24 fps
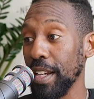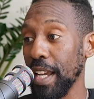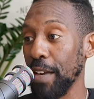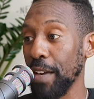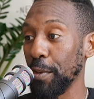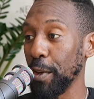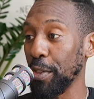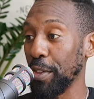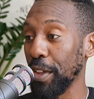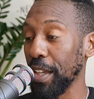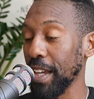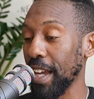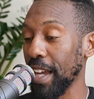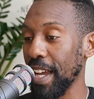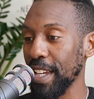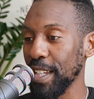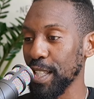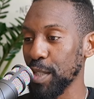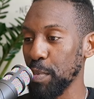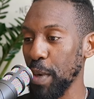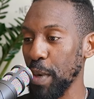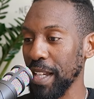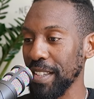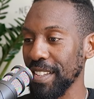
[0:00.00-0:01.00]
Everything I
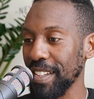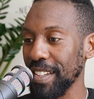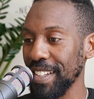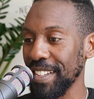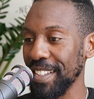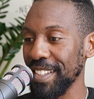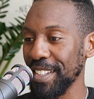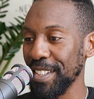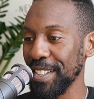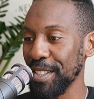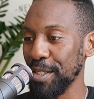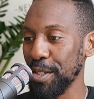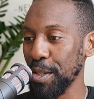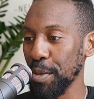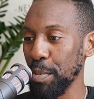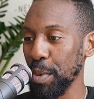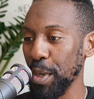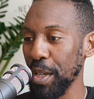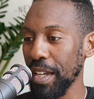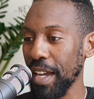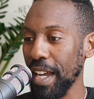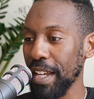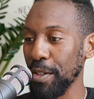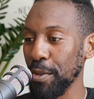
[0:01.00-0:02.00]
expected it to
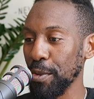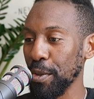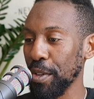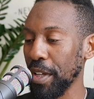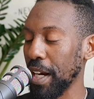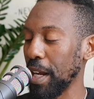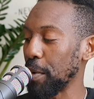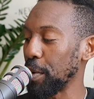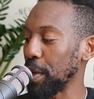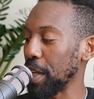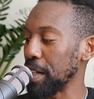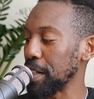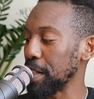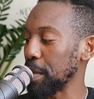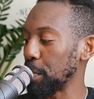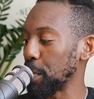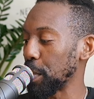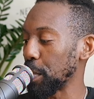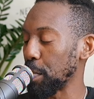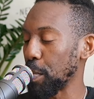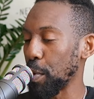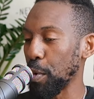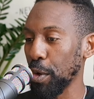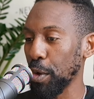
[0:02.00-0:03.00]
be. I knew that I would end up
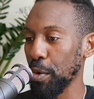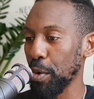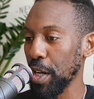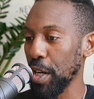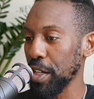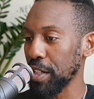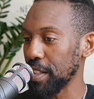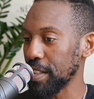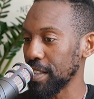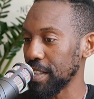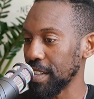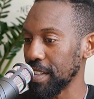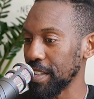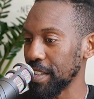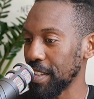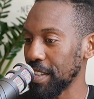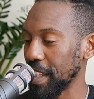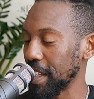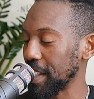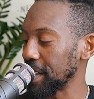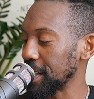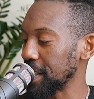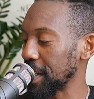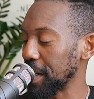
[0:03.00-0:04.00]
with more questions and
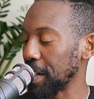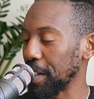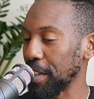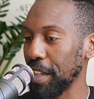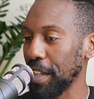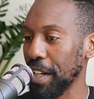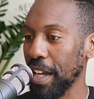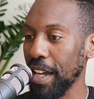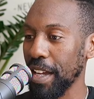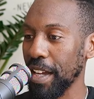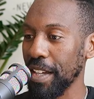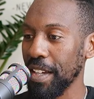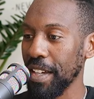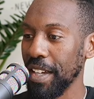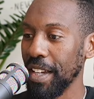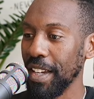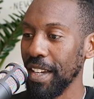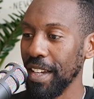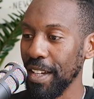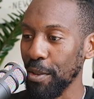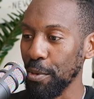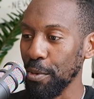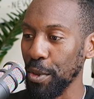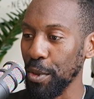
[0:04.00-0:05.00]
things here that I
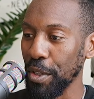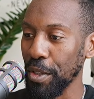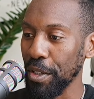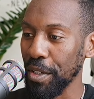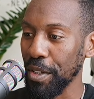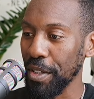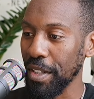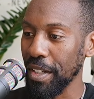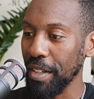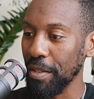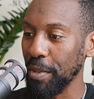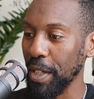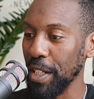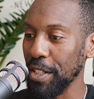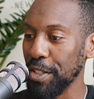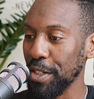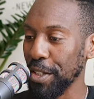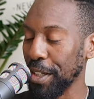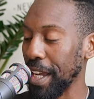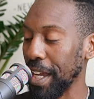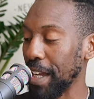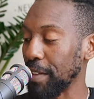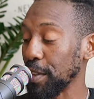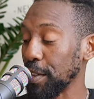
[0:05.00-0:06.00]
would uh,
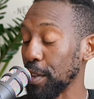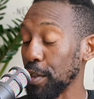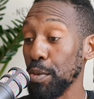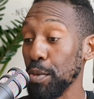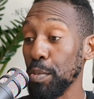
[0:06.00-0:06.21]
eventually have to go to.